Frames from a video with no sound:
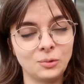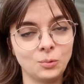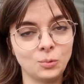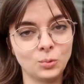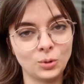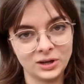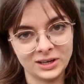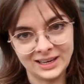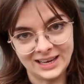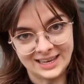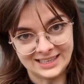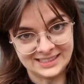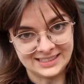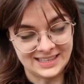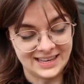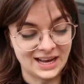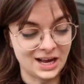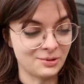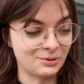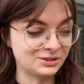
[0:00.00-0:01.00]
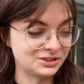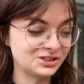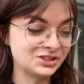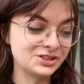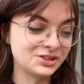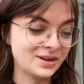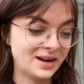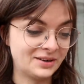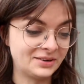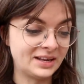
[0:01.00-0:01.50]
One last thing I want to
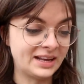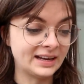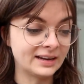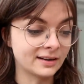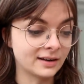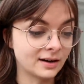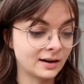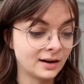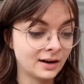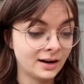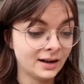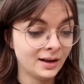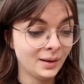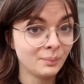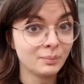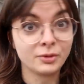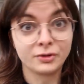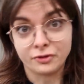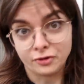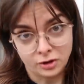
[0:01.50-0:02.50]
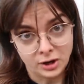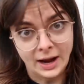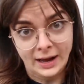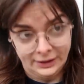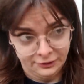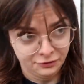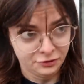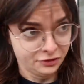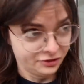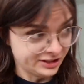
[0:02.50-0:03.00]
do out here before I
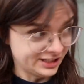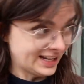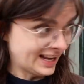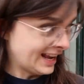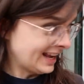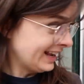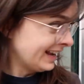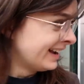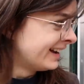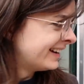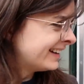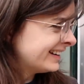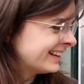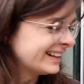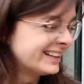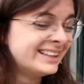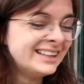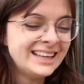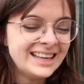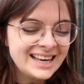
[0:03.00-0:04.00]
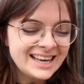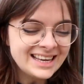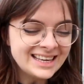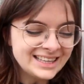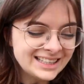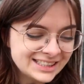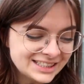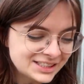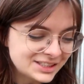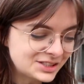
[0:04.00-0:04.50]
end for today
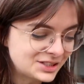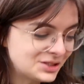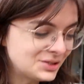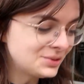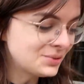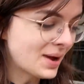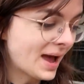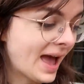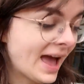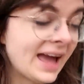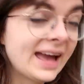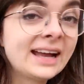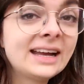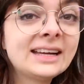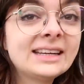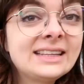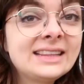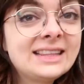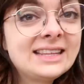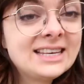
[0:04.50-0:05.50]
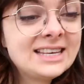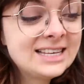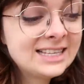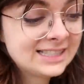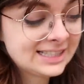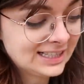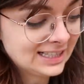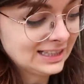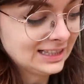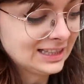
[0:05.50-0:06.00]
is to hang
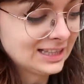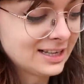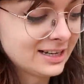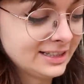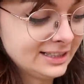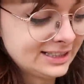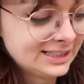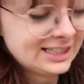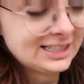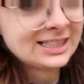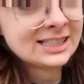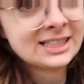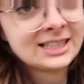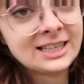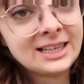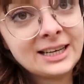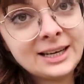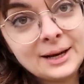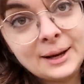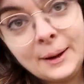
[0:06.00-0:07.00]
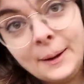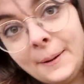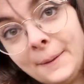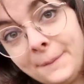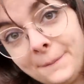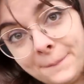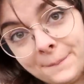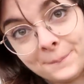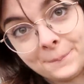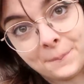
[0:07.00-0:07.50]
these lights.
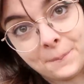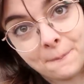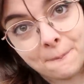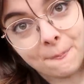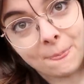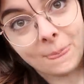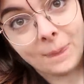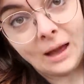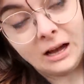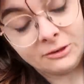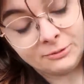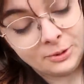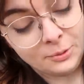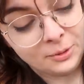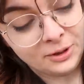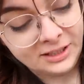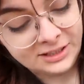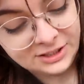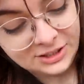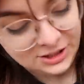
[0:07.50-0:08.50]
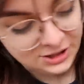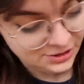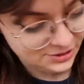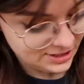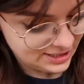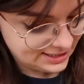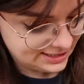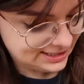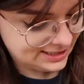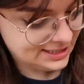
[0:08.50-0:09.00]
I've been wanting to do
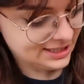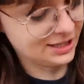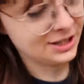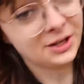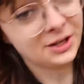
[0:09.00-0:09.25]
this